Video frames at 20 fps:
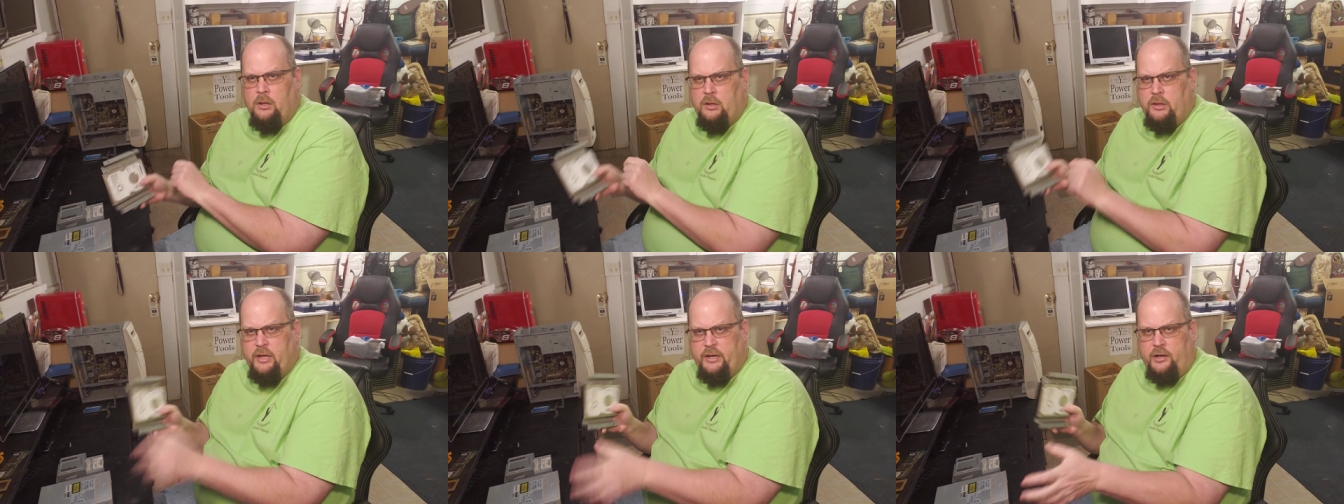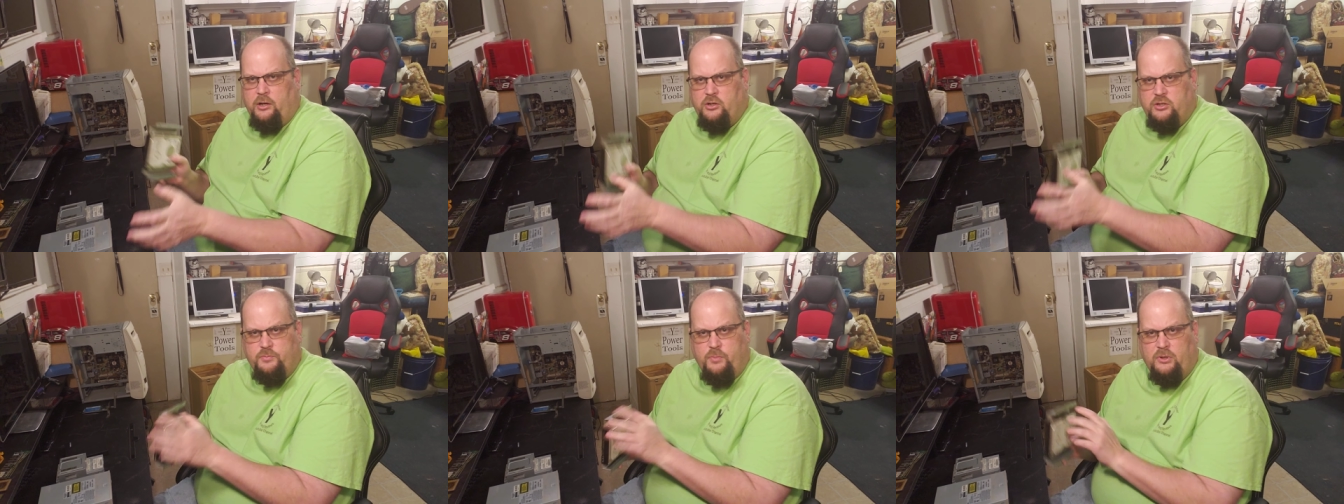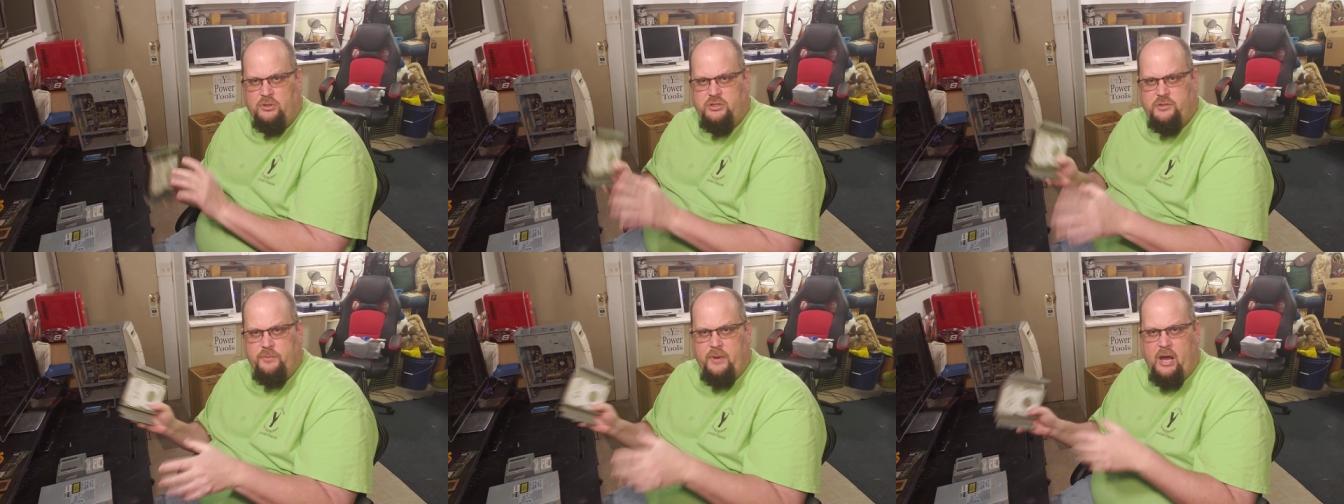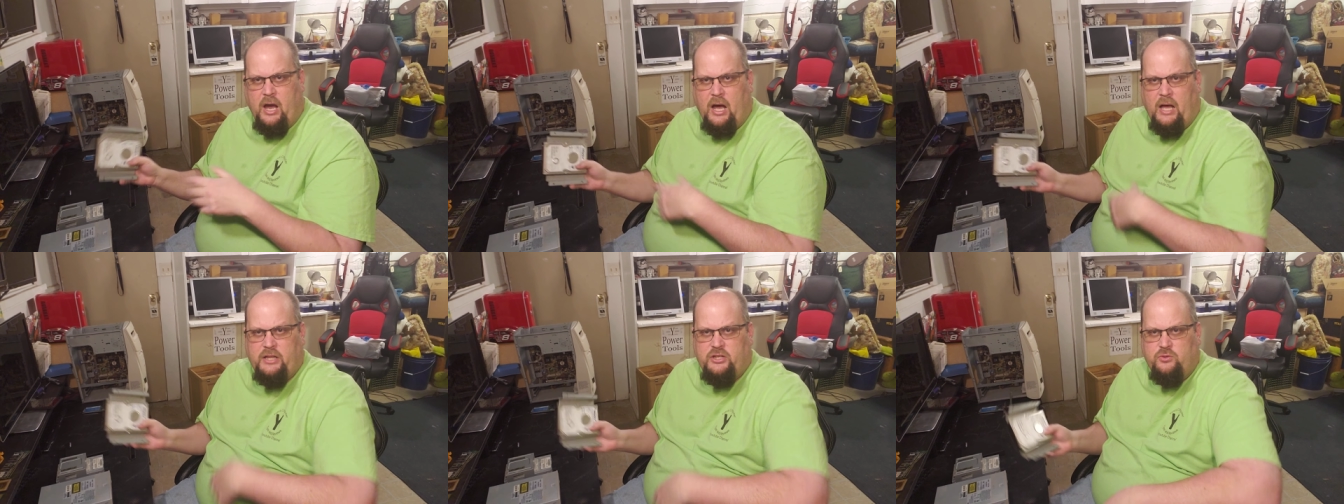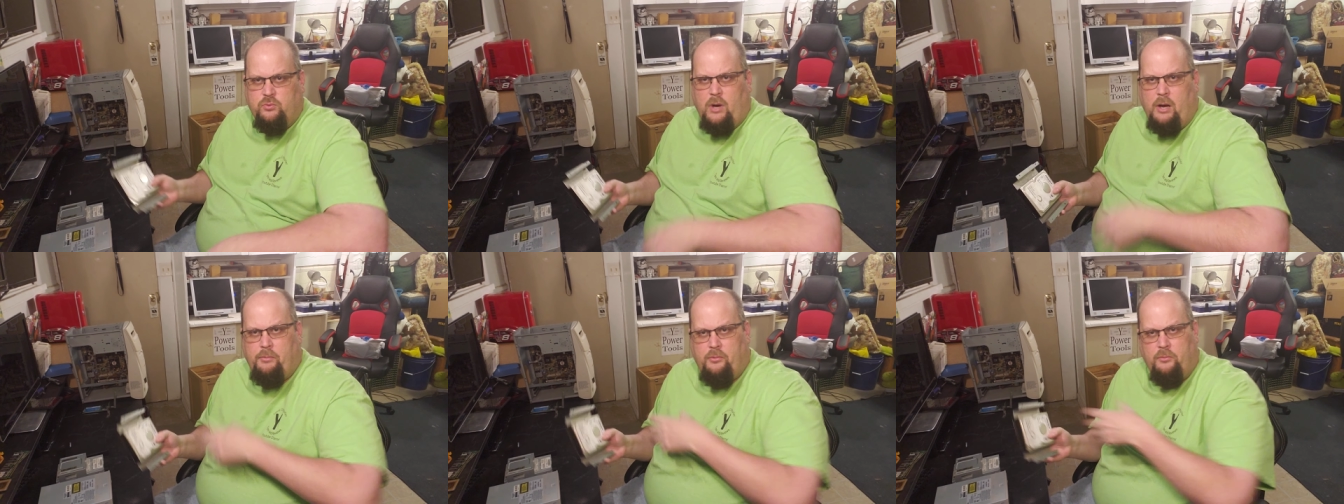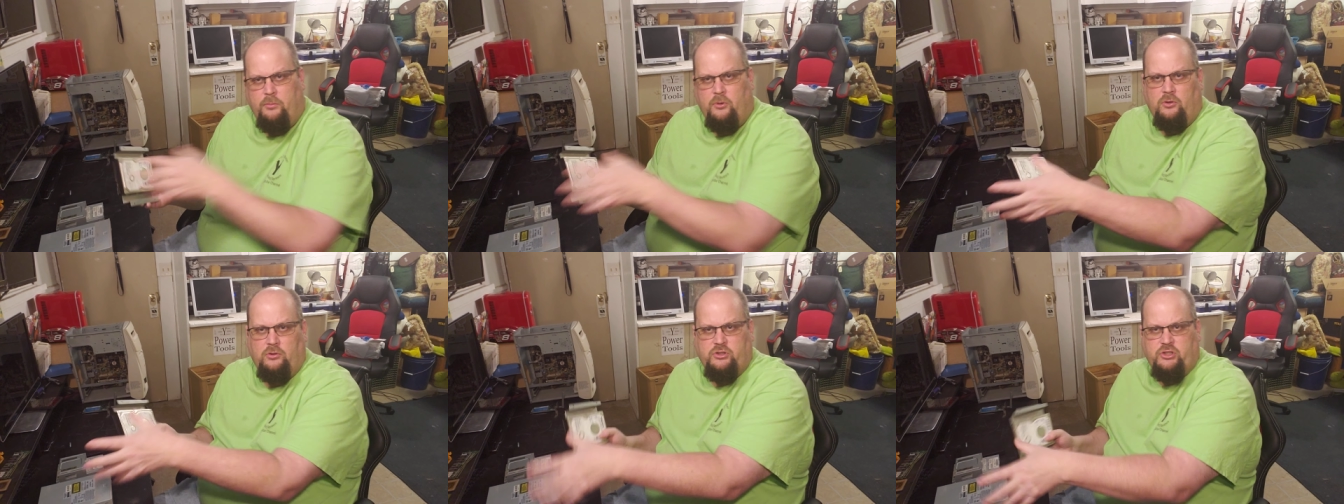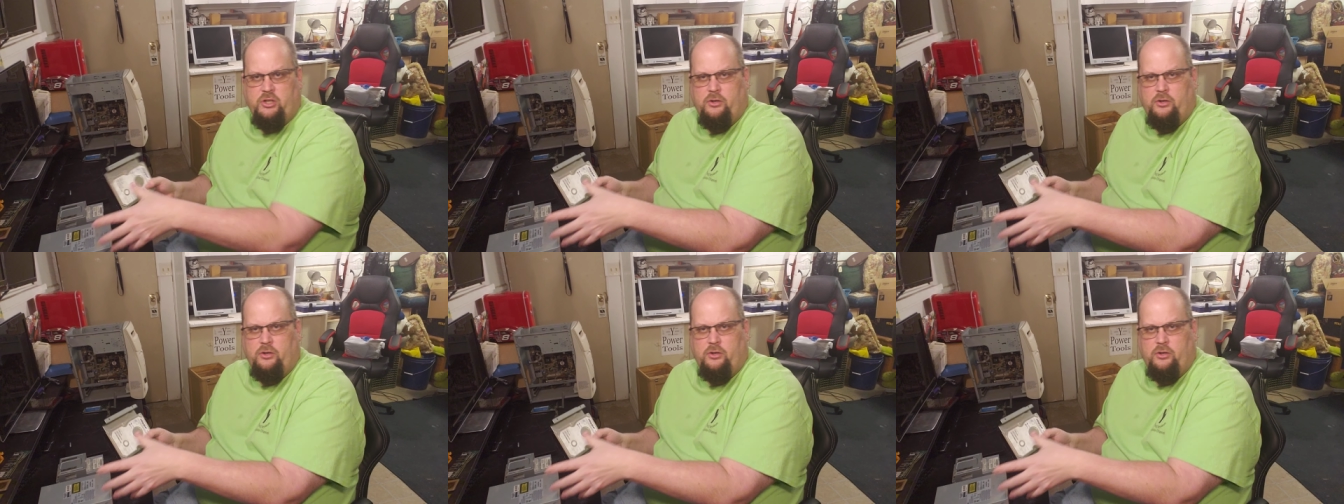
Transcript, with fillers: that are supposed to be hot swappable.